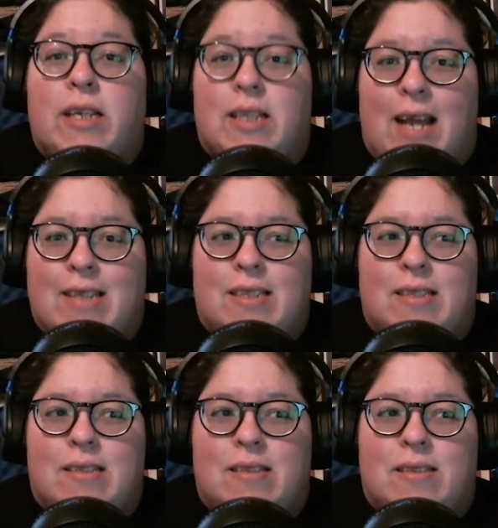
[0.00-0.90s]

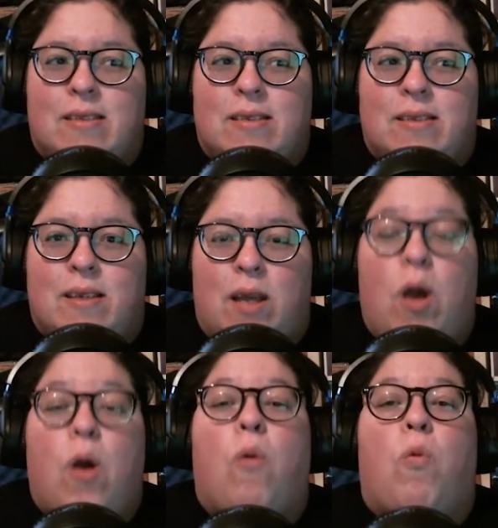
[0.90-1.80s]
Classes.
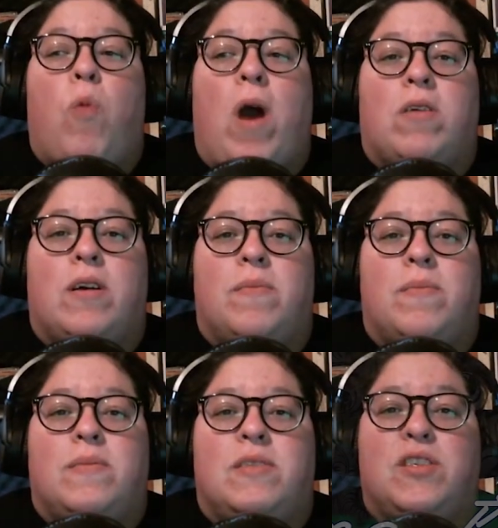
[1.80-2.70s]
Welcome
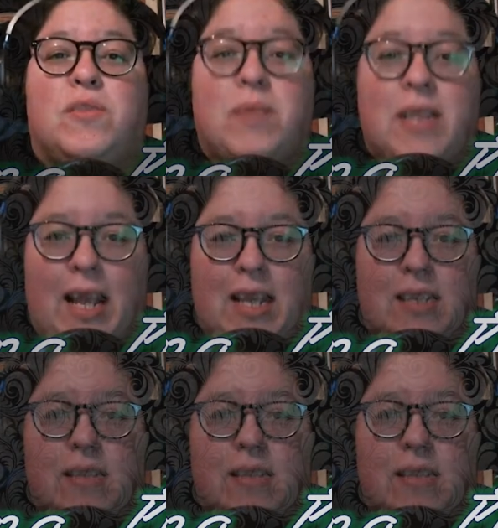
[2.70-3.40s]
to Playing